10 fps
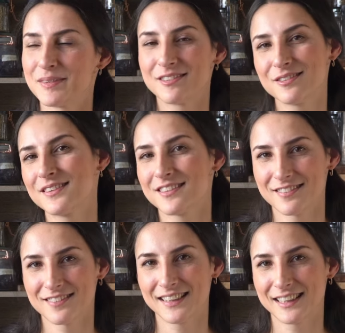do
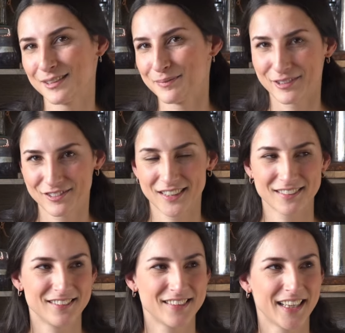this little project
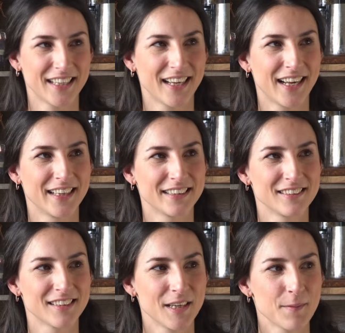today, and
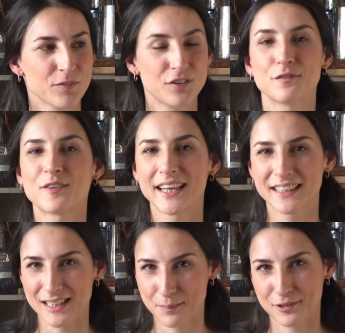to
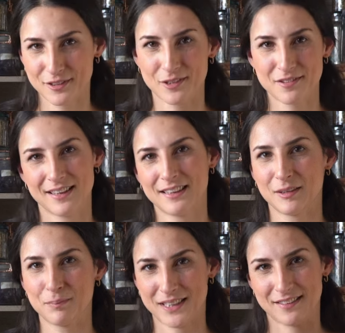finally put those little
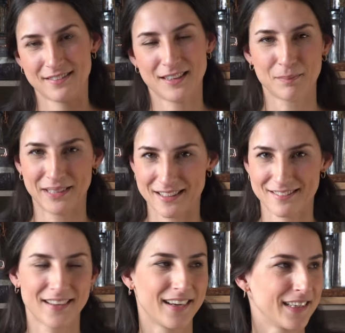bits in place
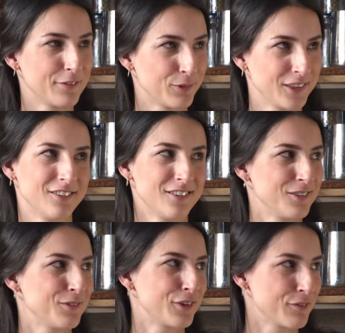that I have wanted to
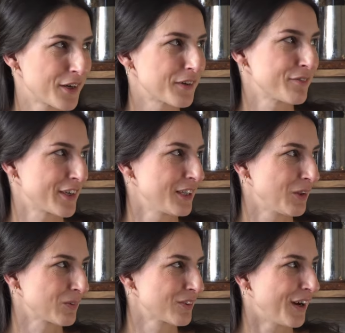do for a very, very
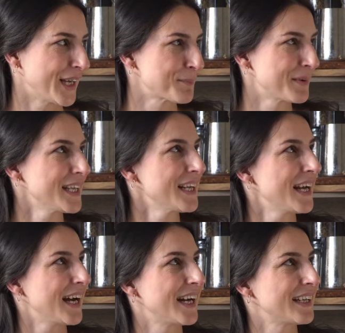long time,
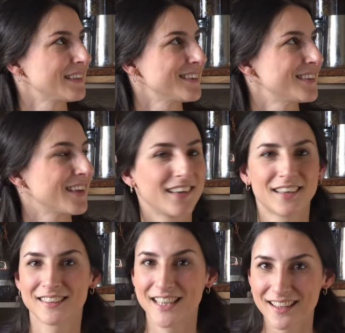and
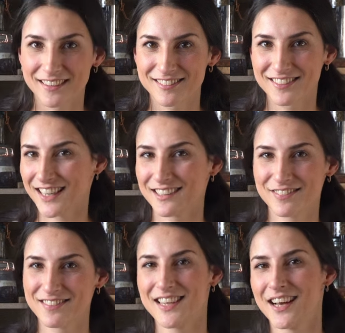yeah, to kind of
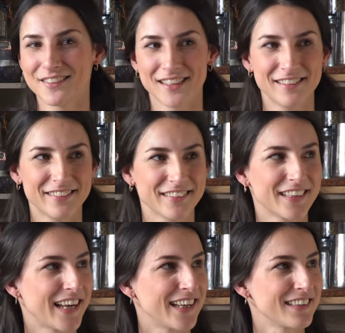see how they look
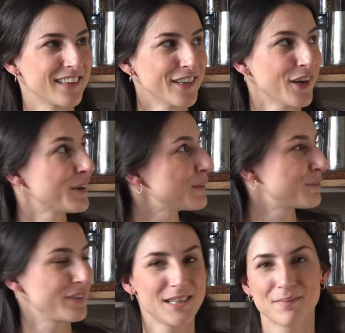and
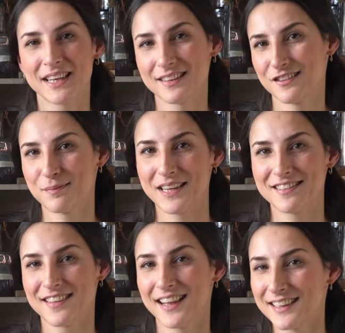hopefully make the
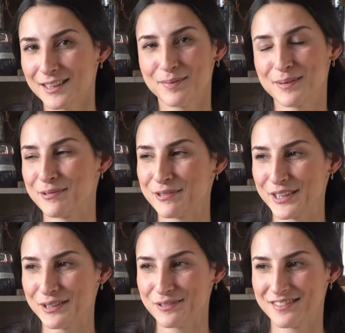space a little bit more
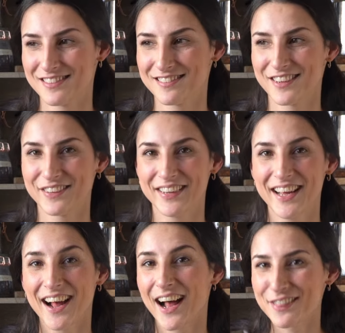cozy. So
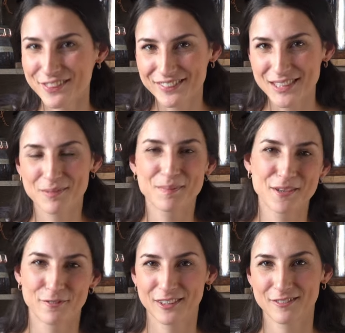I thought it would be a
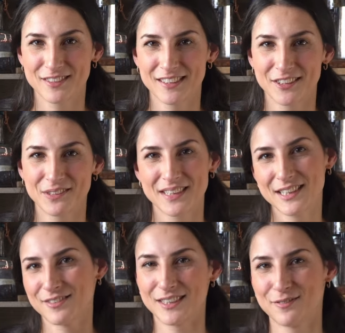fun video,
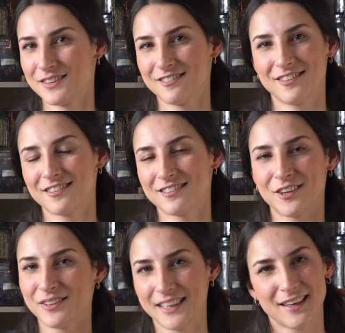even if it's just
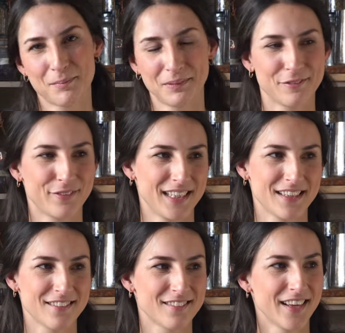only a couple of
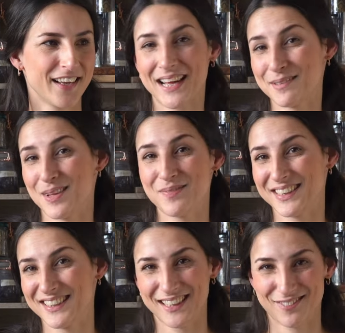things, and maybe it
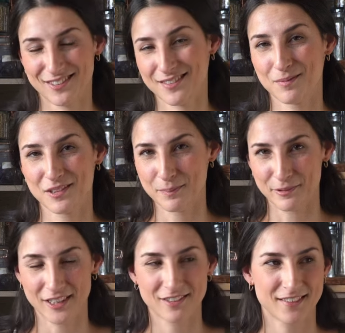could give you some
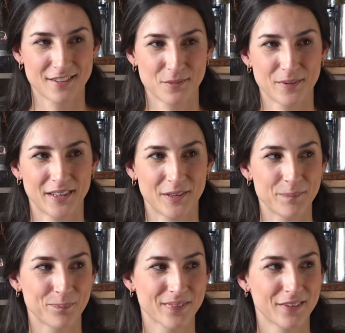inspiration as
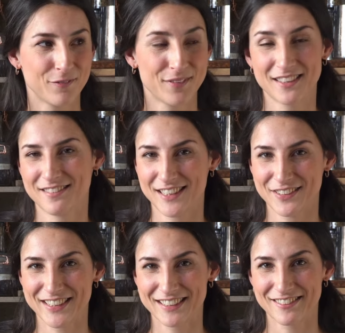well of things that
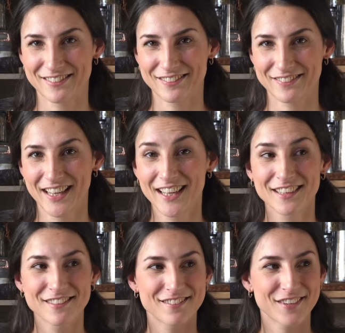you can do.
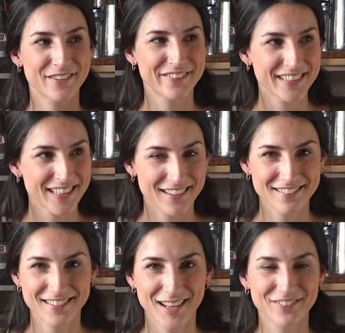So
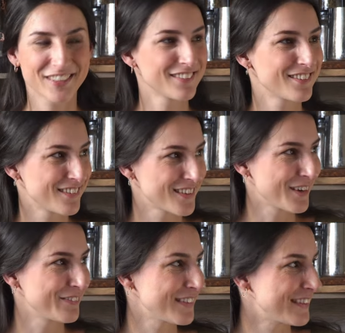yes, I'm going to
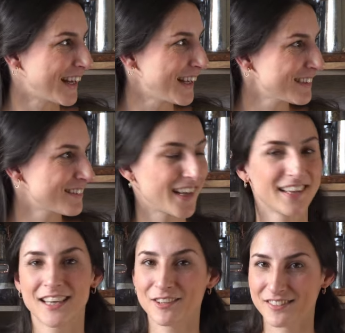start with that,
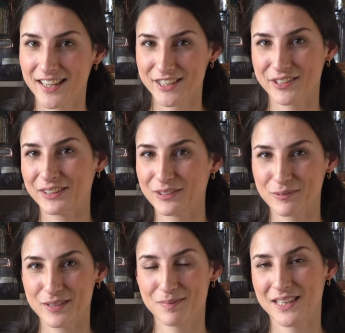and I'll take you along
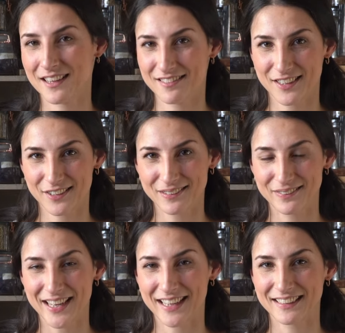with me as I go
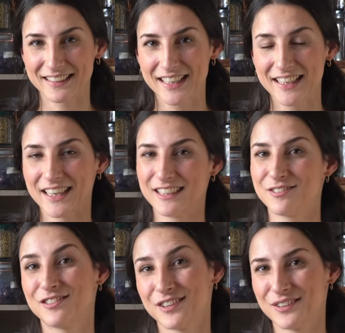and kind of
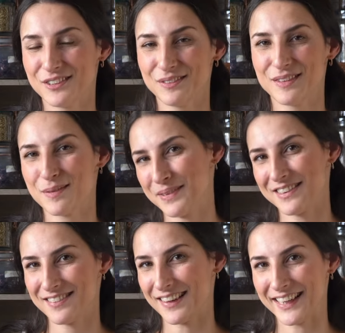show you the
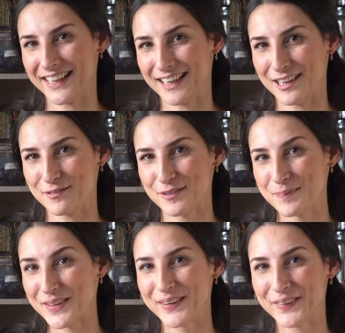bits that I have.
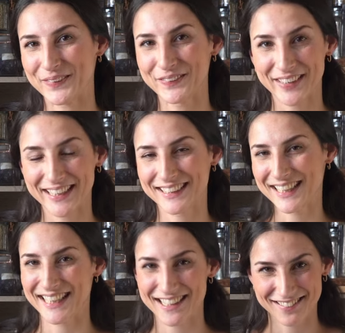Alright,
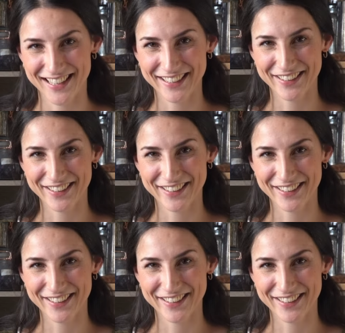let's get